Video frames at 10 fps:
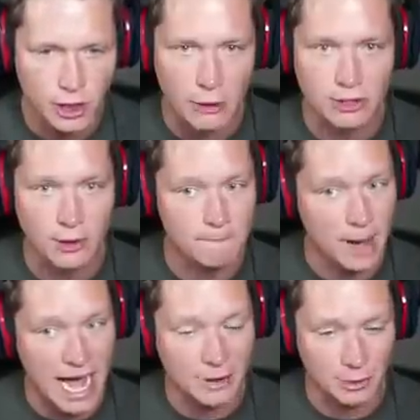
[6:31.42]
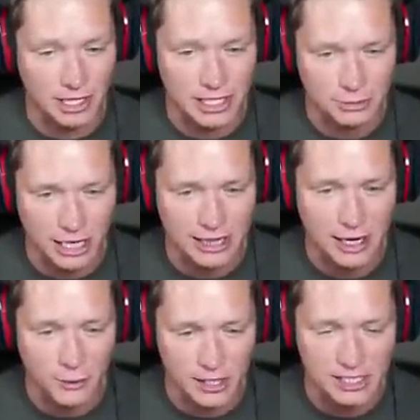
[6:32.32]
that was a bad release right
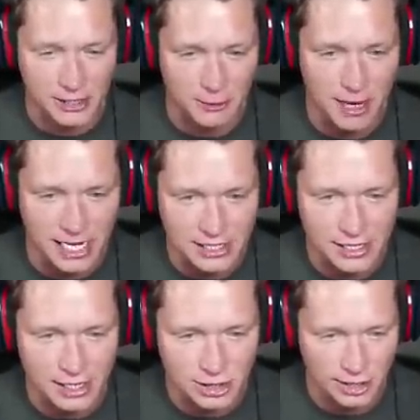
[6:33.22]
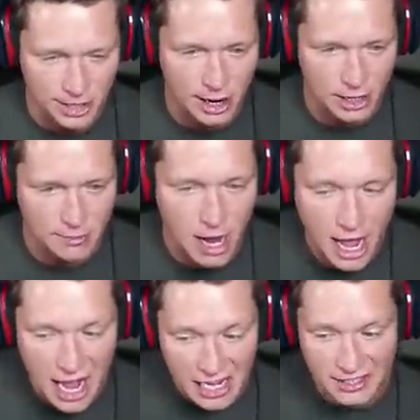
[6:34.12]
there, and we still made it. So that's what I'm talking about.
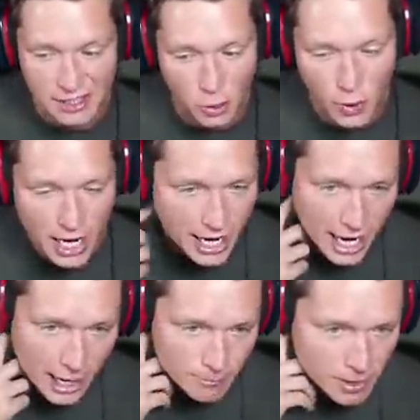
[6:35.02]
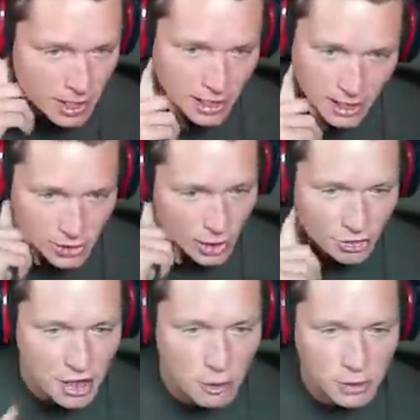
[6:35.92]
And it's an away game. So I
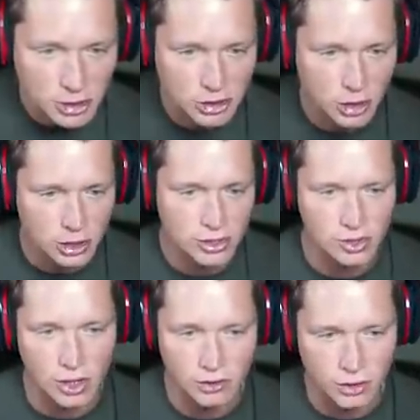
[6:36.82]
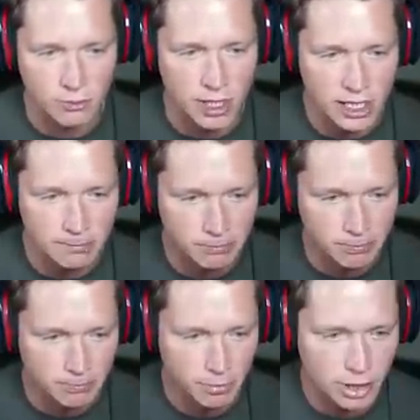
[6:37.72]
think we should start to be
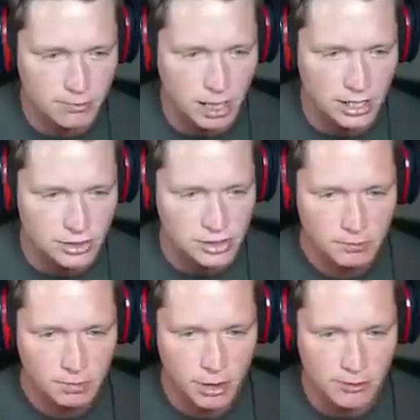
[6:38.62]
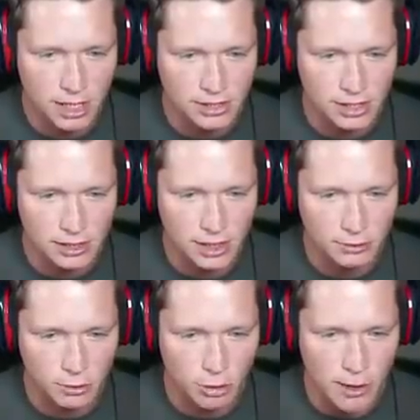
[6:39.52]
pretty much a
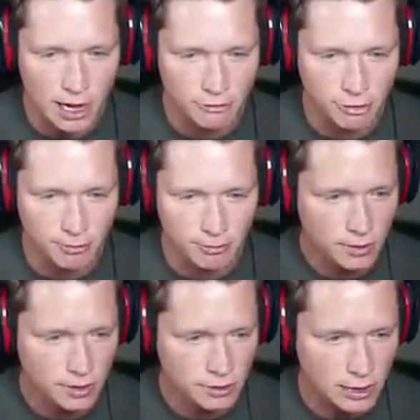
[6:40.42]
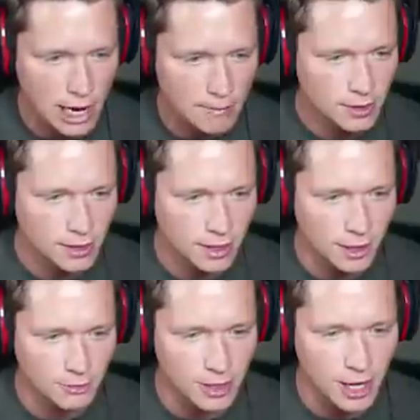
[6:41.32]
robot from the stripe.
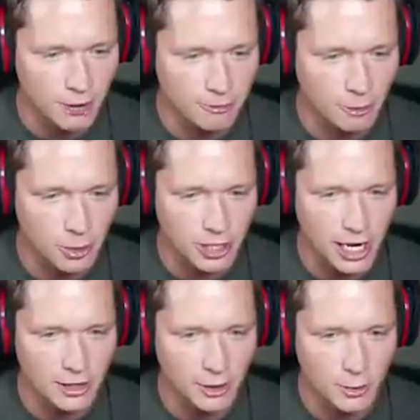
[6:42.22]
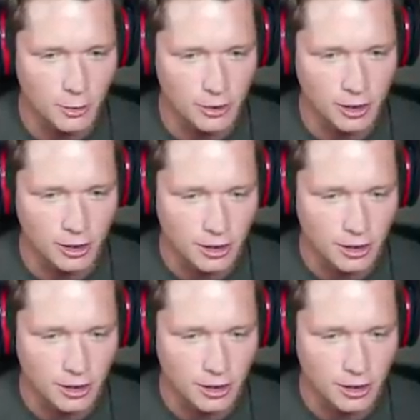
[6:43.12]
Oh, no. Fournier in the corner.